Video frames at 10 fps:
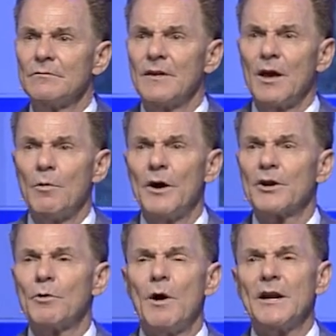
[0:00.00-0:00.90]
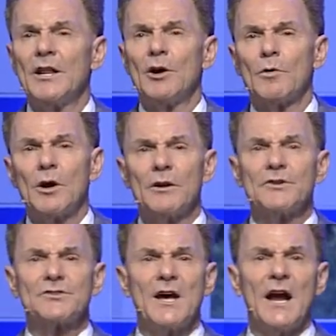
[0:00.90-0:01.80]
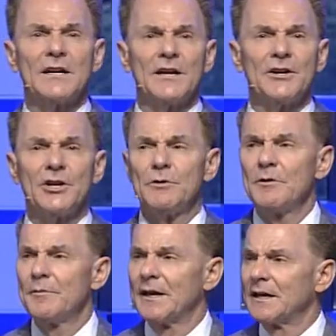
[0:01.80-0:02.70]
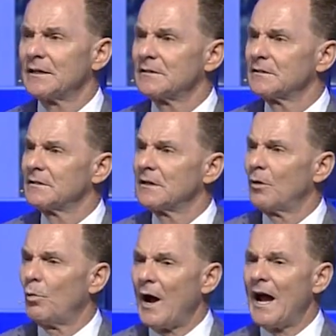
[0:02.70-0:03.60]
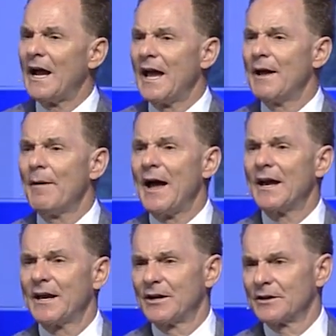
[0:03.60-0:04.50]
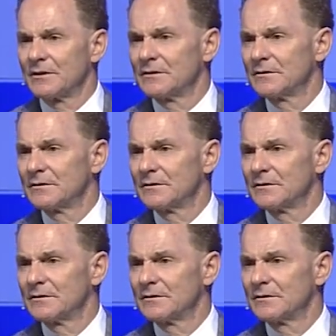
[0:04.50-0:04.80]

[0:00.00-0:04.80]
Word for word: they wonder, what in the world is God going to do with me? Why am I here?